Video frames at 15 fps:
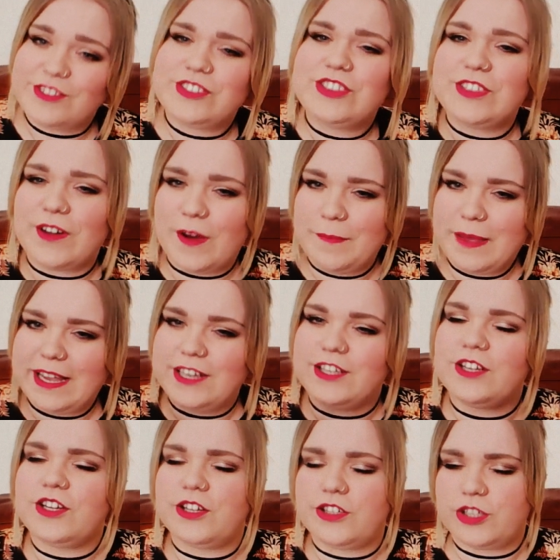do you know what I
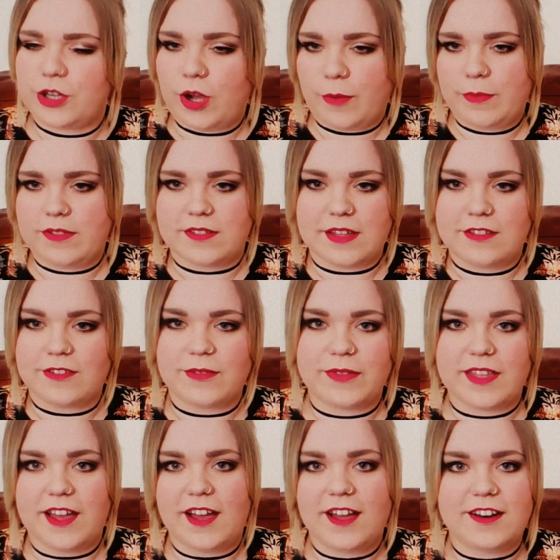mean? Use your common sense
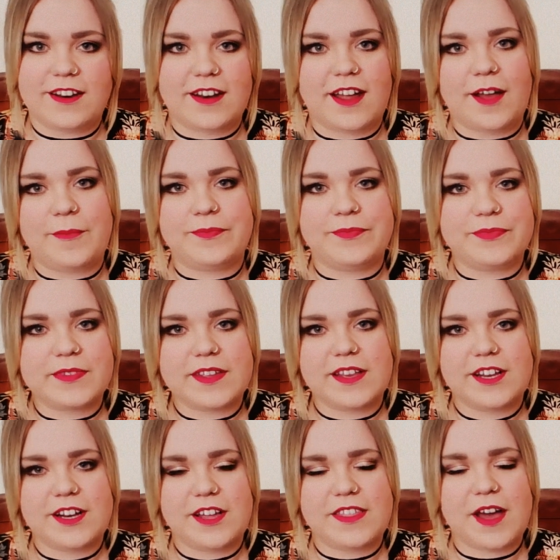with it, and
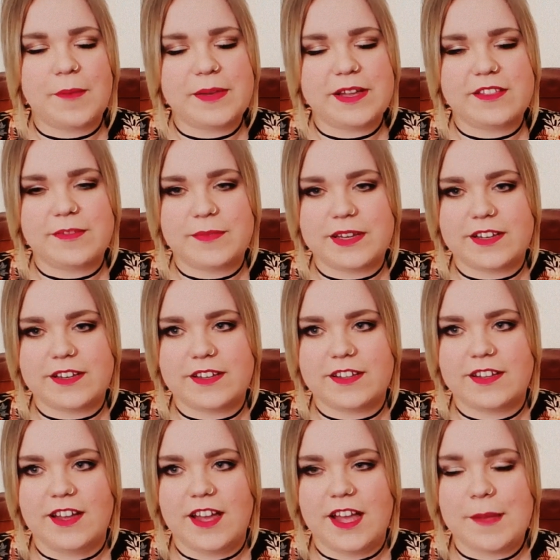that'd be something.
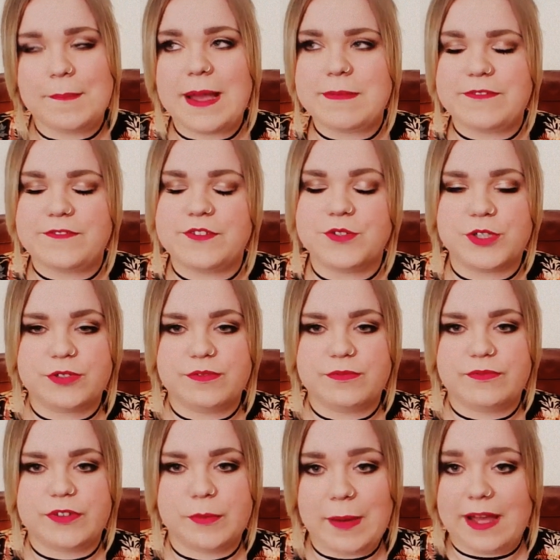It made me
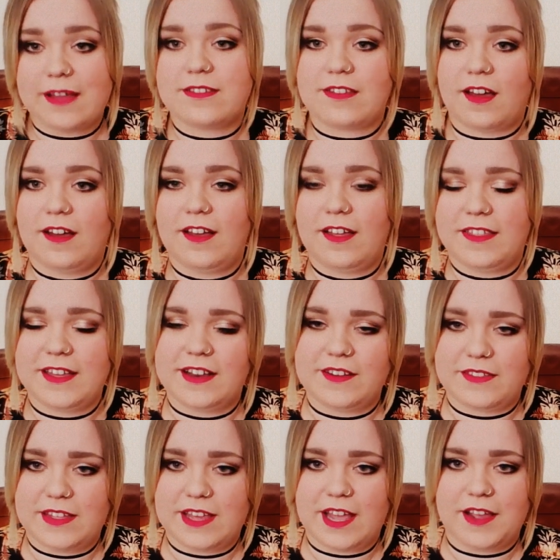feel better at the end
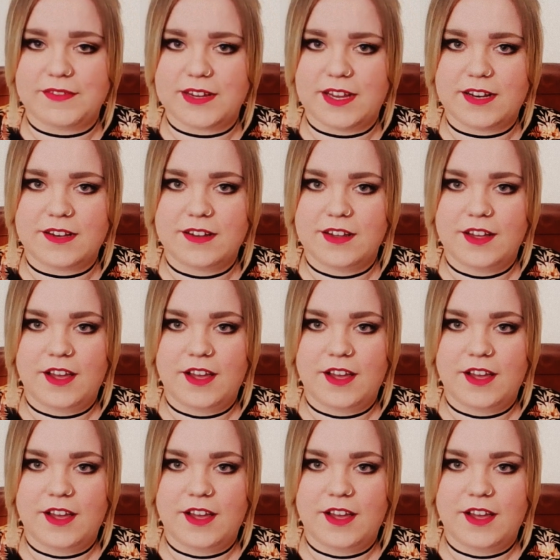of the evening,